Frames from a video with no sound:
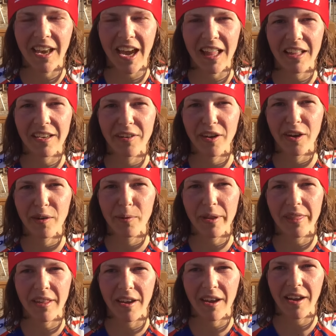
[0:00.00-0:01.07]
calendar
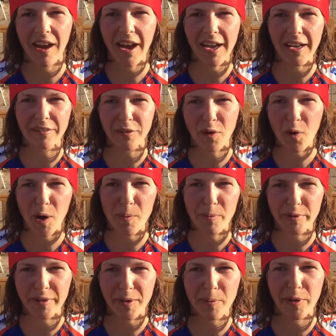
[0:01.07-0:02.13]
with IS Corp
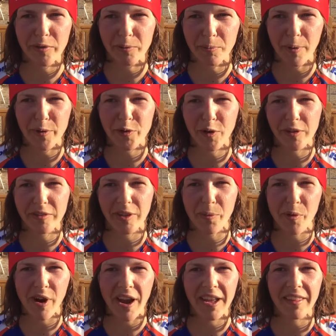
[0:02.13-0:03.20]
presented by Smart Choice
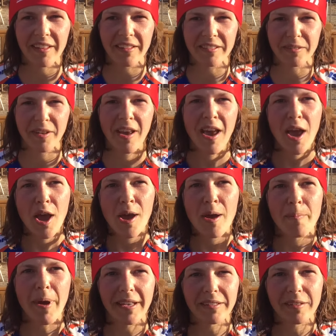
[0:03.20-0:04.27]
MRI
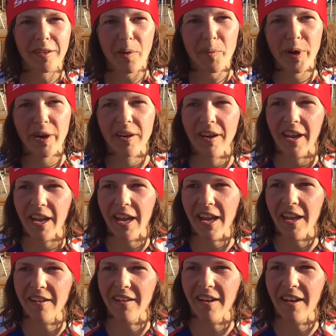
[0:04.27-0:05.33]
this past summer,
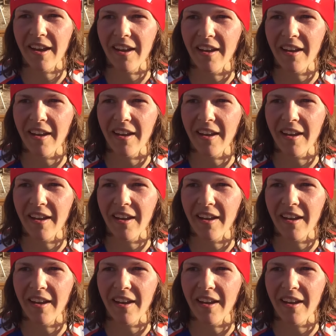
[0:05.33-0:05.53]
and